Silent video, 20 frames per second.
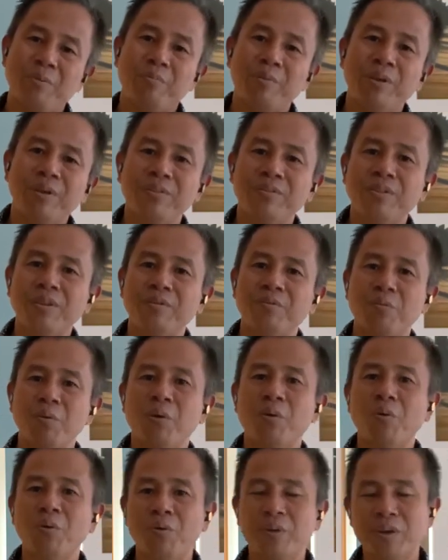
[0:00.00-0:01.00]
because they
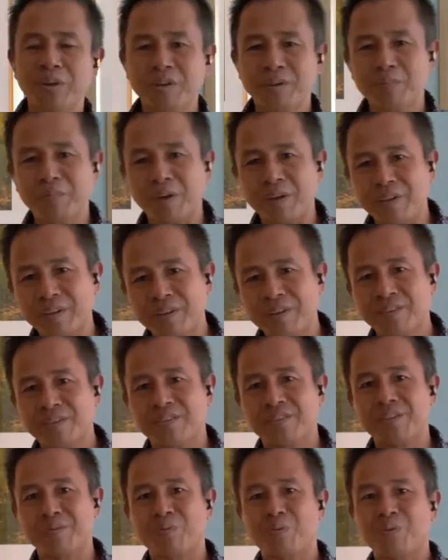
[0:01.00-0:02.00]
worried about this,
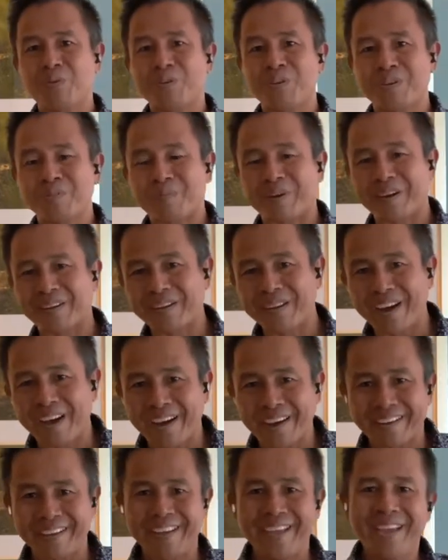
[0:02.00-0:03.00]
they worried about
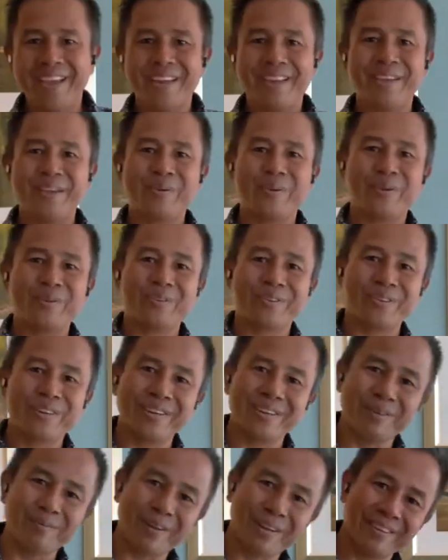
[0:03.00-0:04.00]
that, they
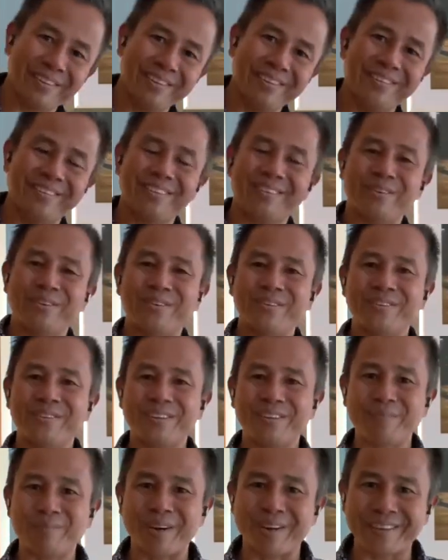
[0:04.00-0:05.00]
concerned about this, they
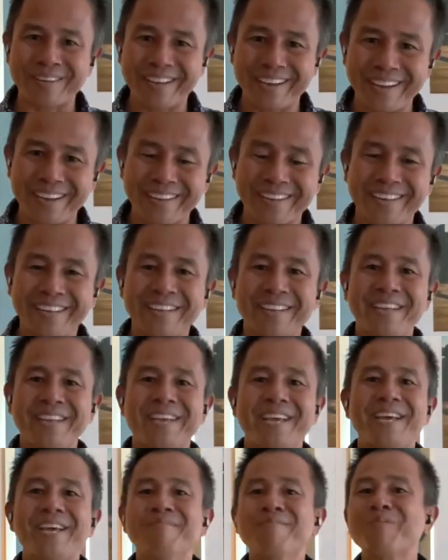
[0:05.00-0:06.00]
concerned about that.
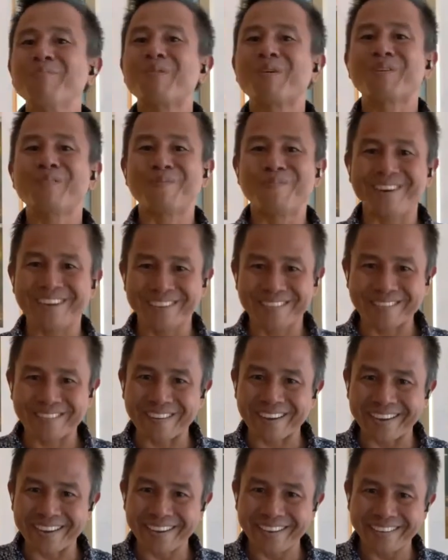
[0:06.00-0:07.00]
Every one of us,
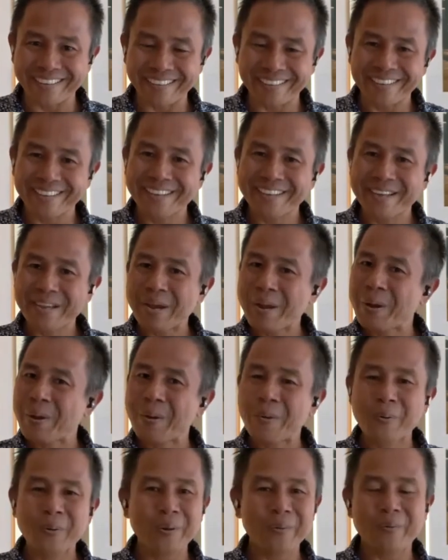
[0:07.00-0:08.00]
right?
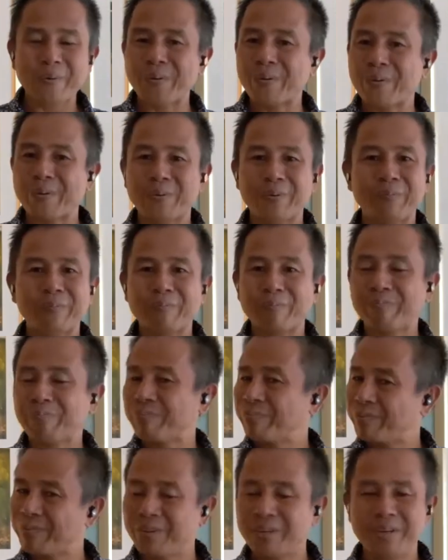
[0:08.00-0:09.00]
We were,
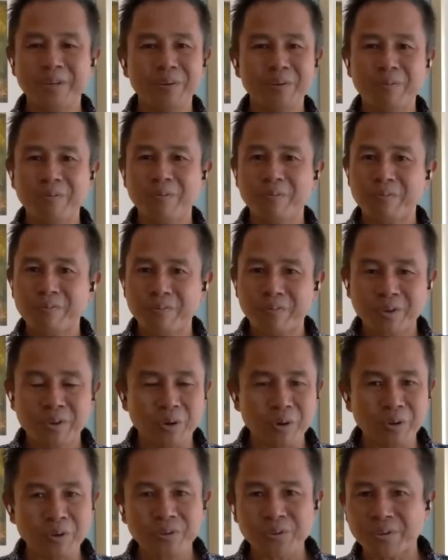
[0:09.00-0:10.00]
you know,
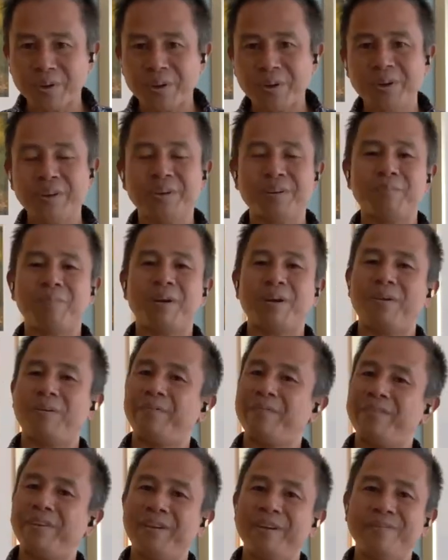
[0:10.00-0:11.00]
concerned
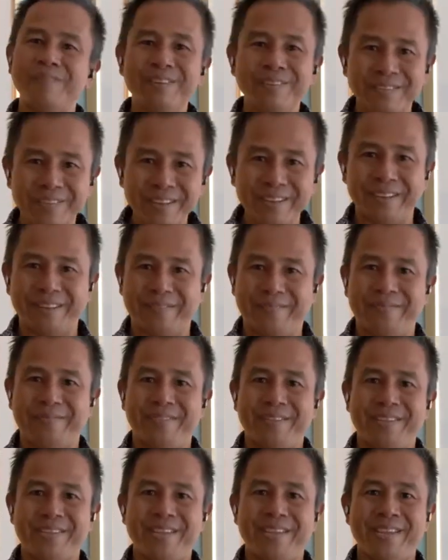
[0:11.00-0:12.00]
about everything
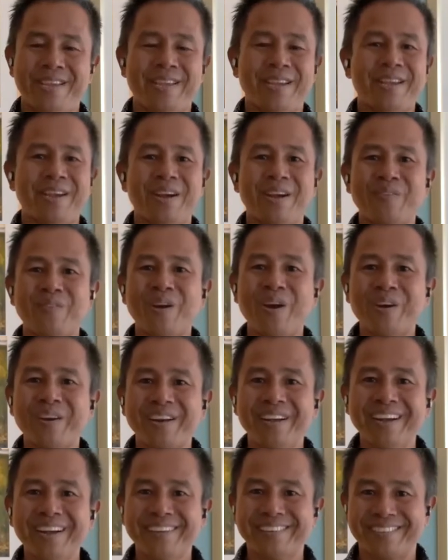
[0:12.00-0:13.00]

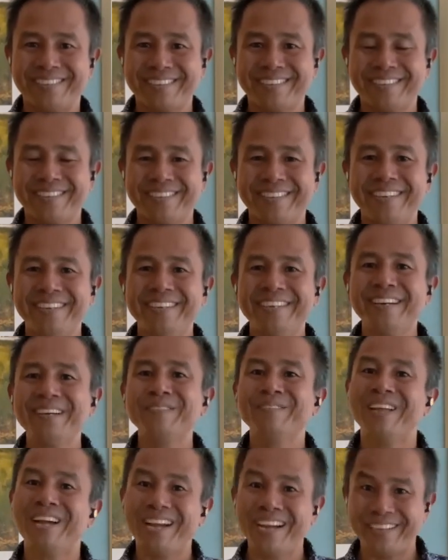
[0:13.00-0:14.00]
around us in
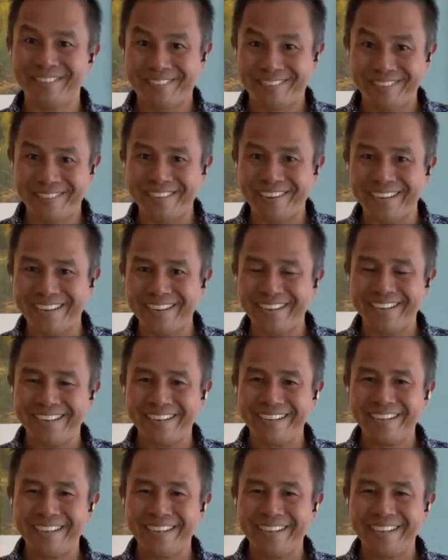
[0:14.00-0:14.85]
our lives, right?